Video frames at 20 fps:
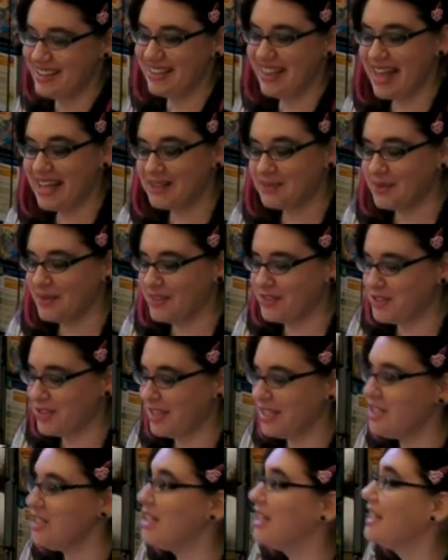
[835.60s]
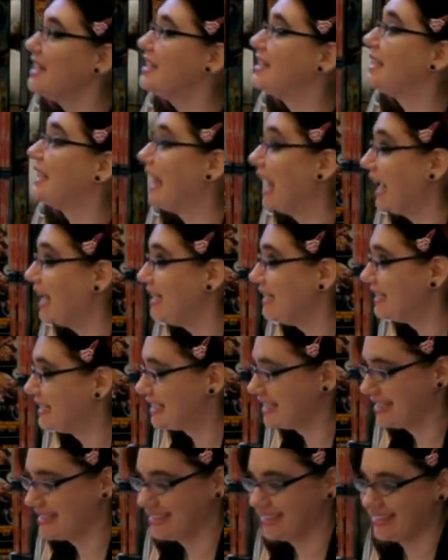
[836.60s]
The last word of the trilogy is
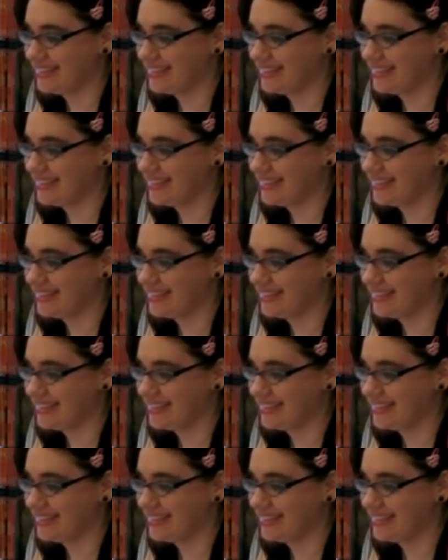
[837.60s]
light.